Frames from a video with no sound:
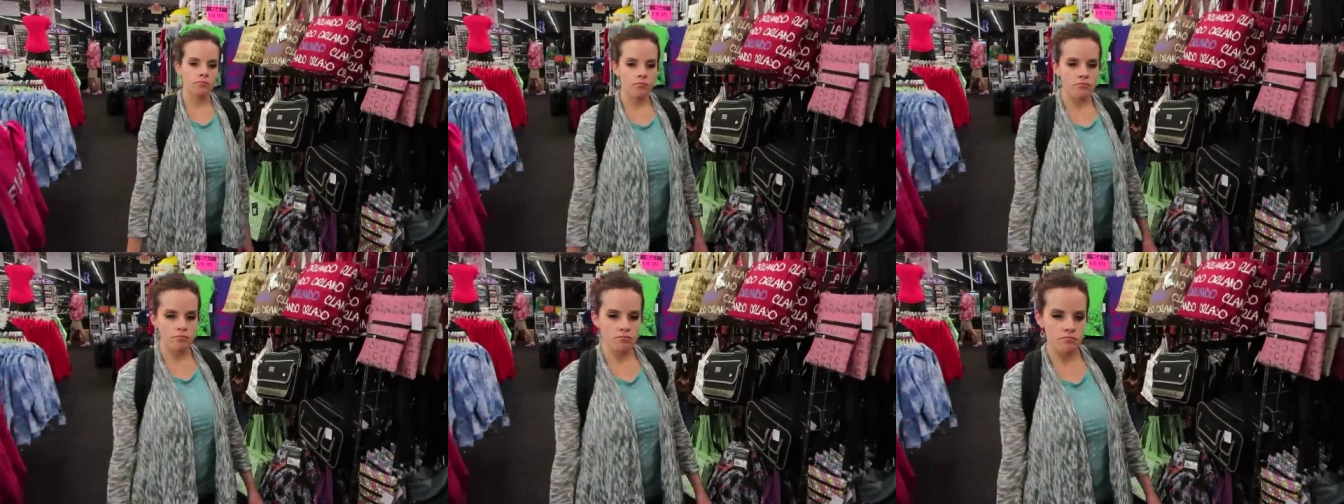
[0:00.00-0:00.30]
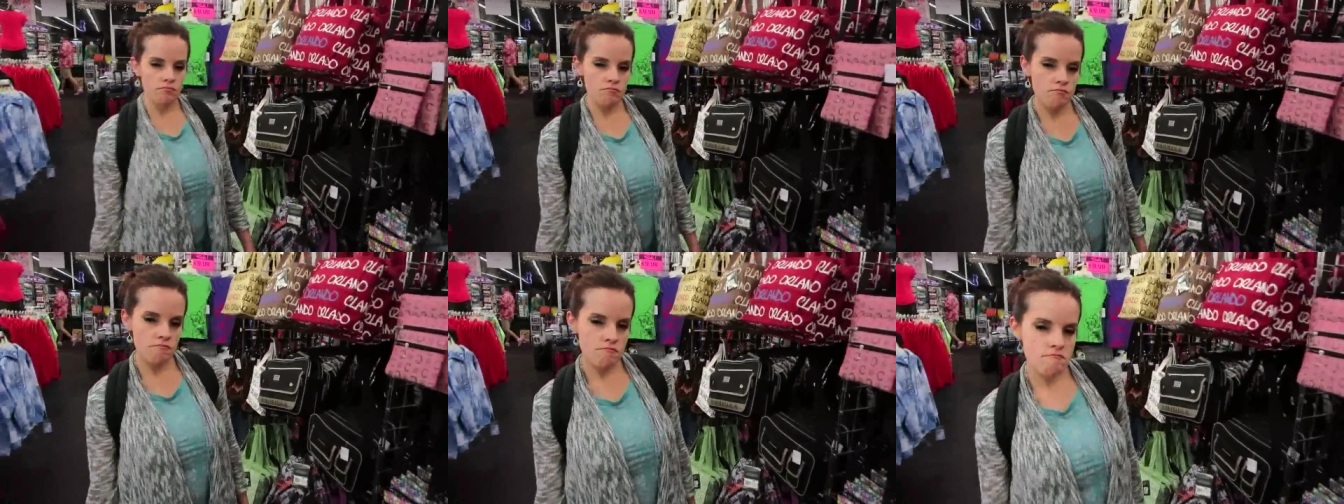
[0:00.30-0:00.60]
here?
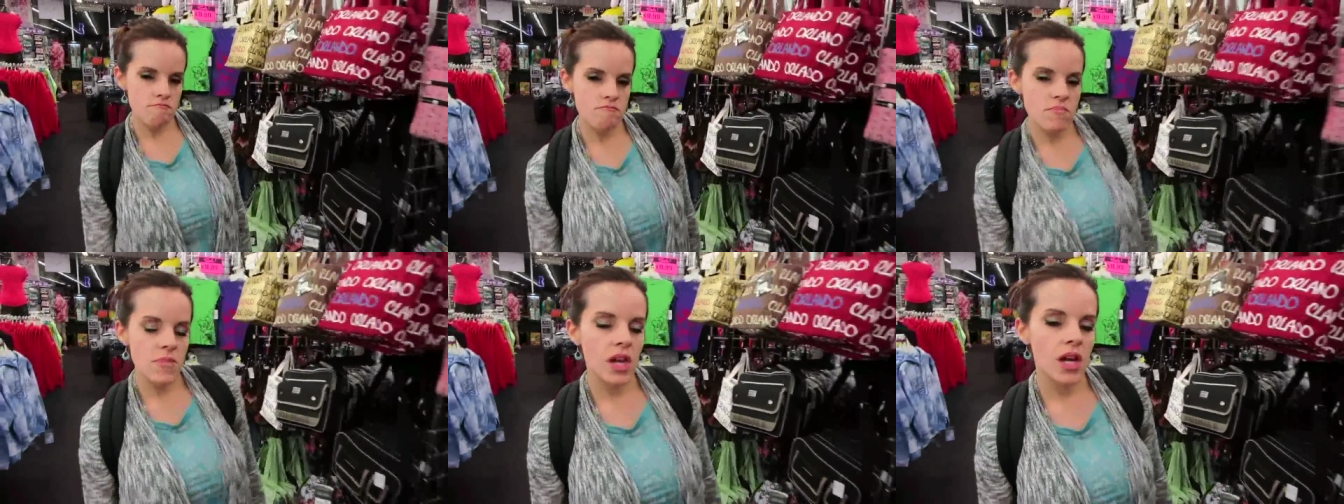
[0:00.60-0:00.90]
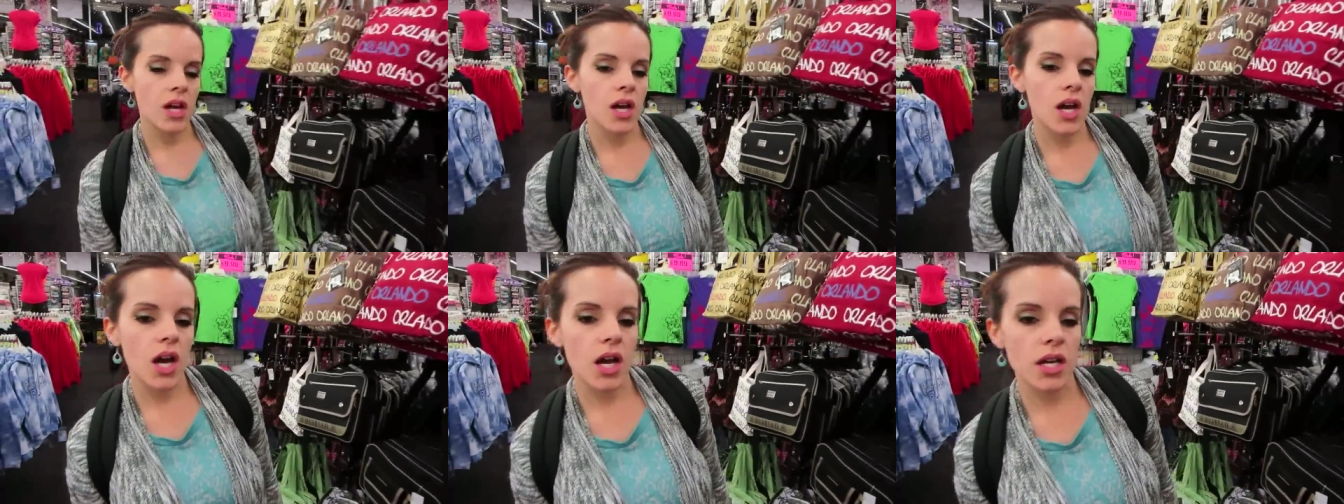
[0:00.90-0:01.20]

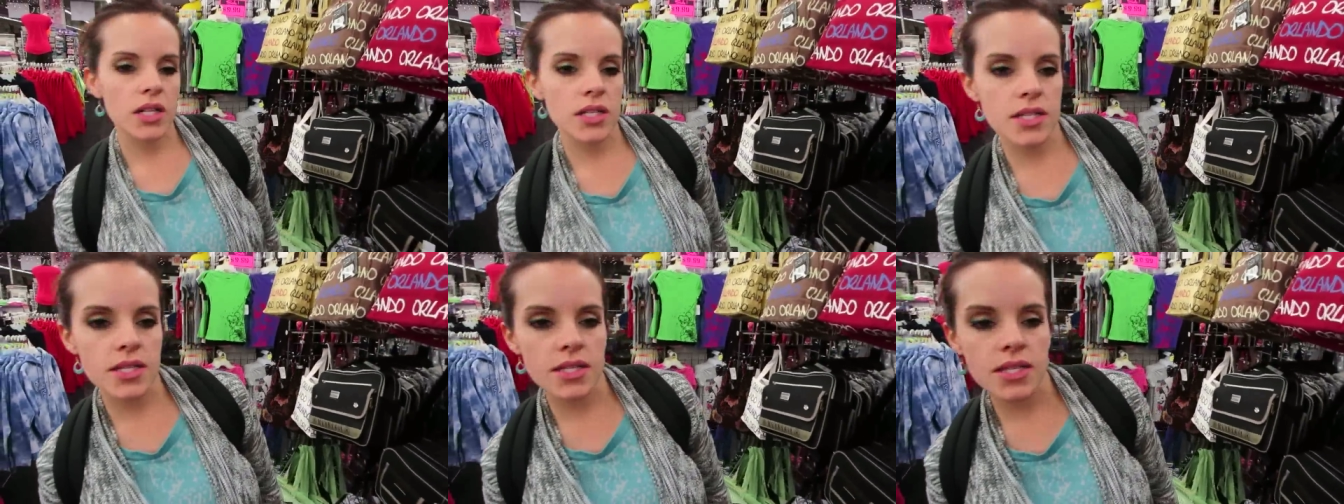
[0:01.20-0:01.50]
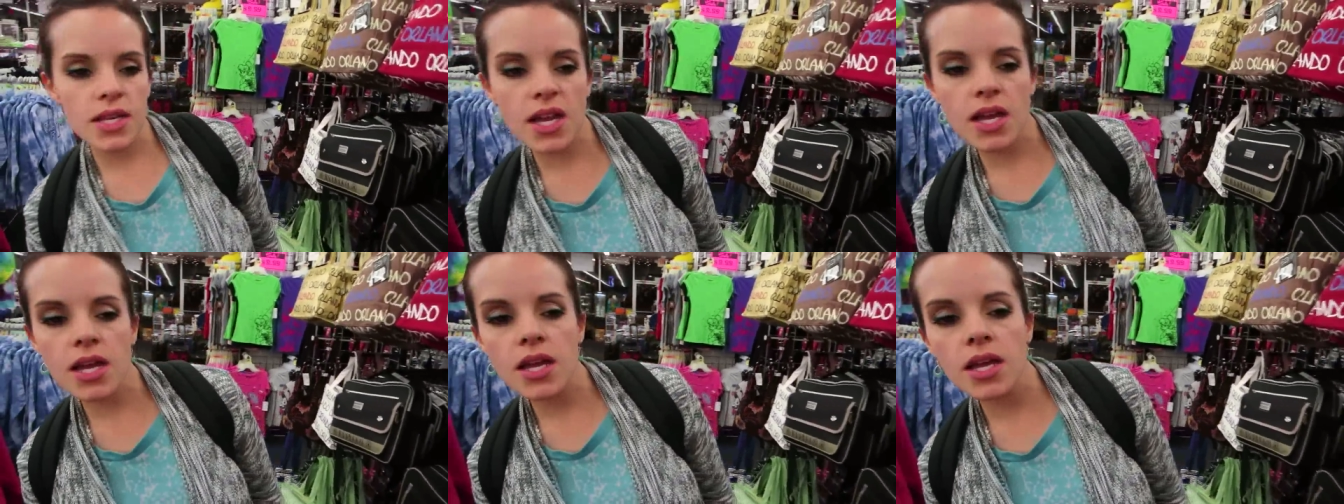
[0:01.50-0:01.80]
I'd
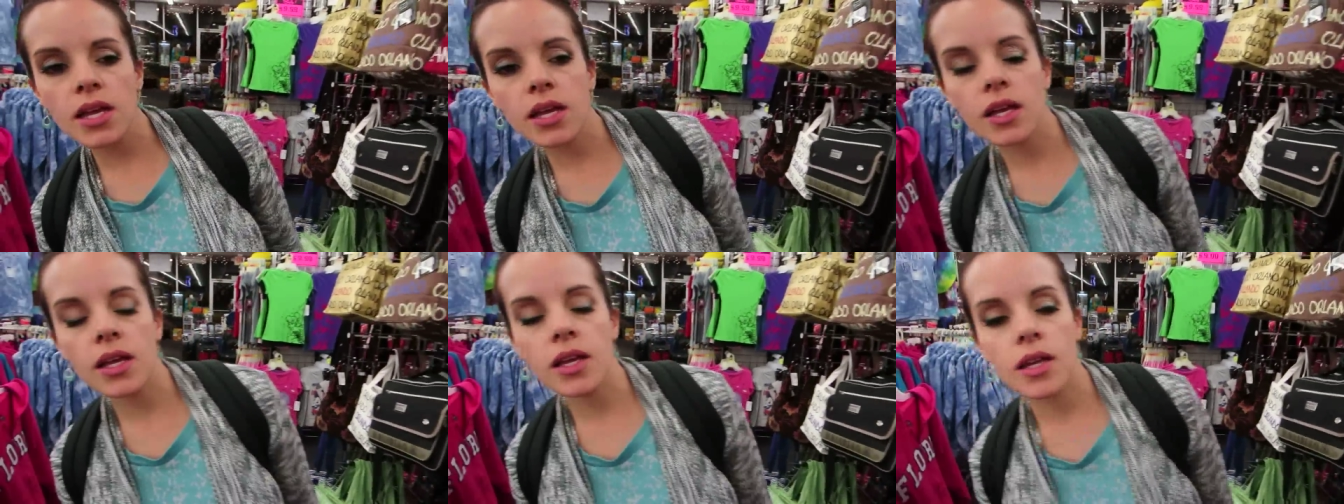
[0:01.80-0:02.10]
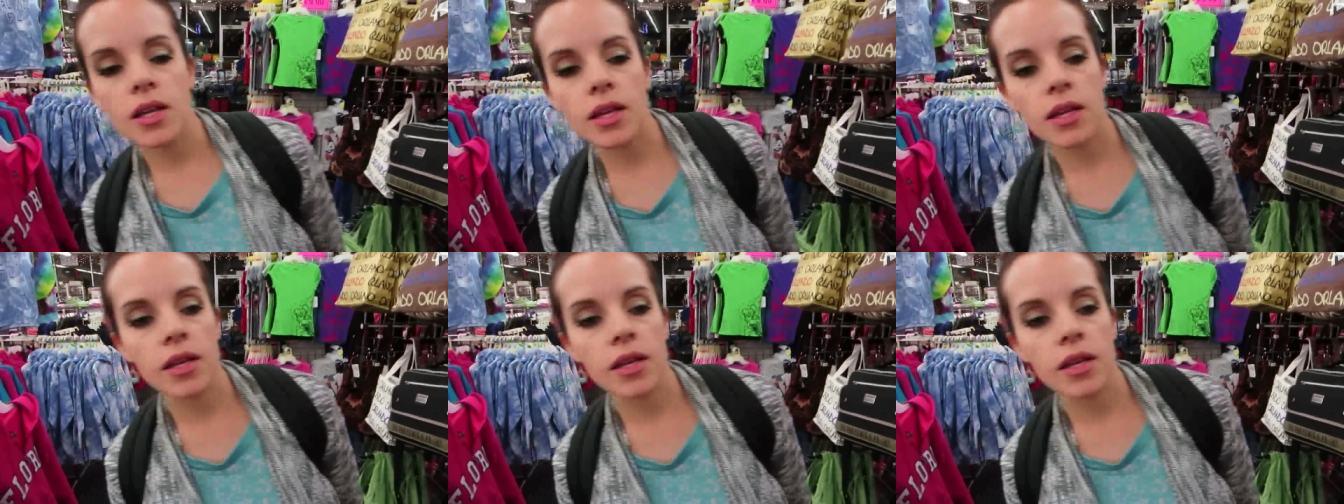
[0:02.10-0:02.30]
say a